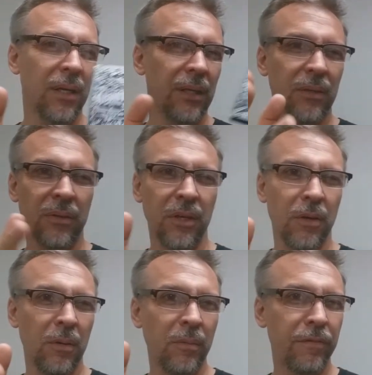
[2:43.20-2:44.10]
I don't
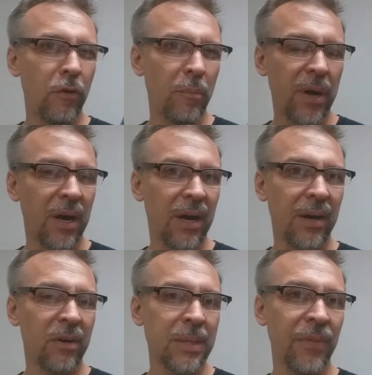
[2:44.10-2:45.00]
know, faux
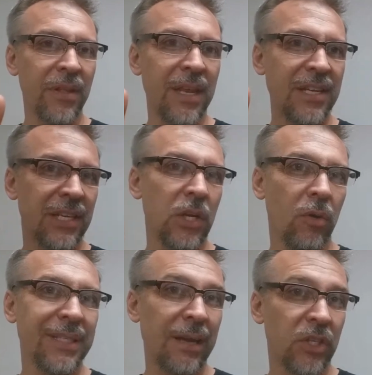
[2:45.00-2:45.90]
pas or something. They just didn't
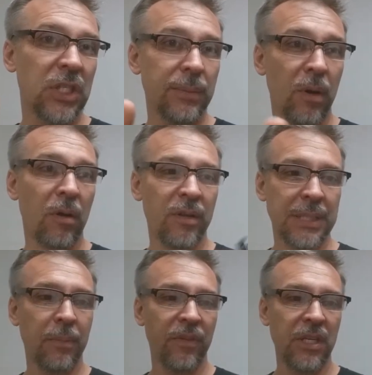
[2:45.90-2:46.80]
notice how small
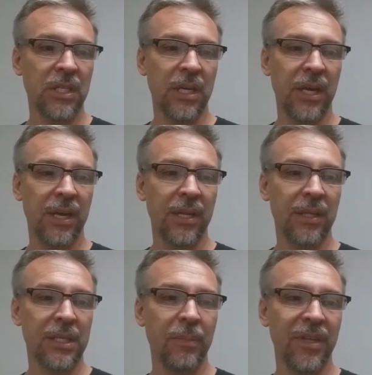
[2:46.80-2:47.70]
some of these, uh,
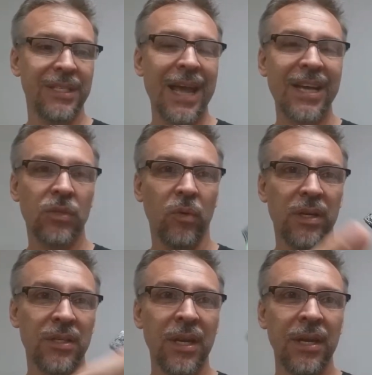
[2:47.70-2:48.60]
some of this text
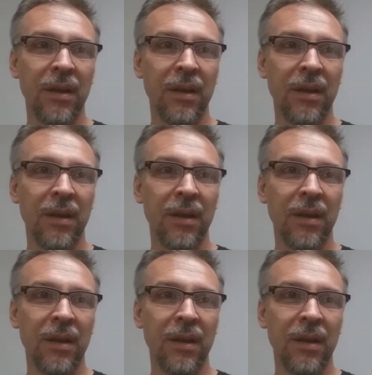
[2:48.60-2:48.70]
was.